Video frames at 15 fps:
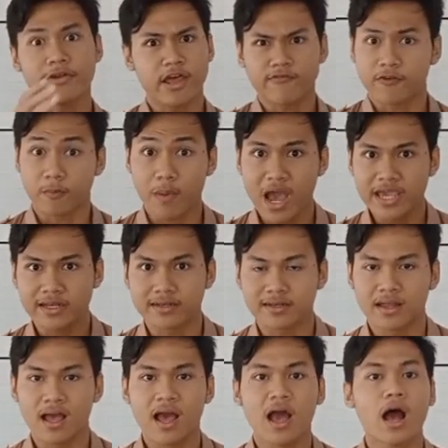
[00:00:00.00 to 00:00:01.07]
Never
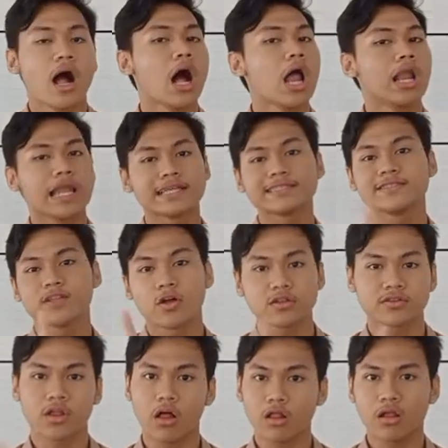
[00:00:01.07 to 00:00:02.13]
mind. Let's
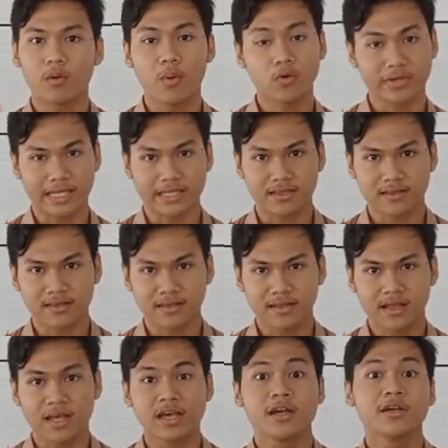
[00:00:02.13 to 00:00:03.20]
not talk about it.
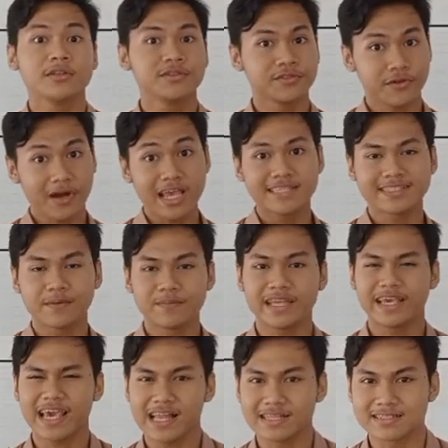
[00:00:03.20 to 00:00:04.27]
Try
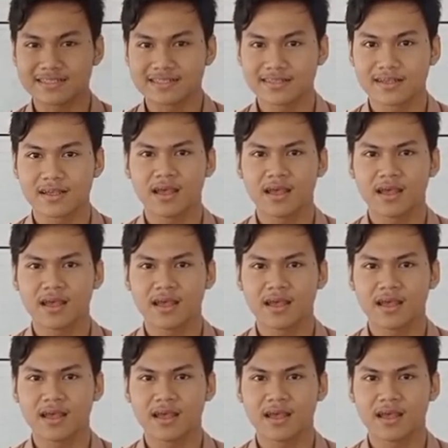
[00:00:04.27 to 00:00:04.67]
something else.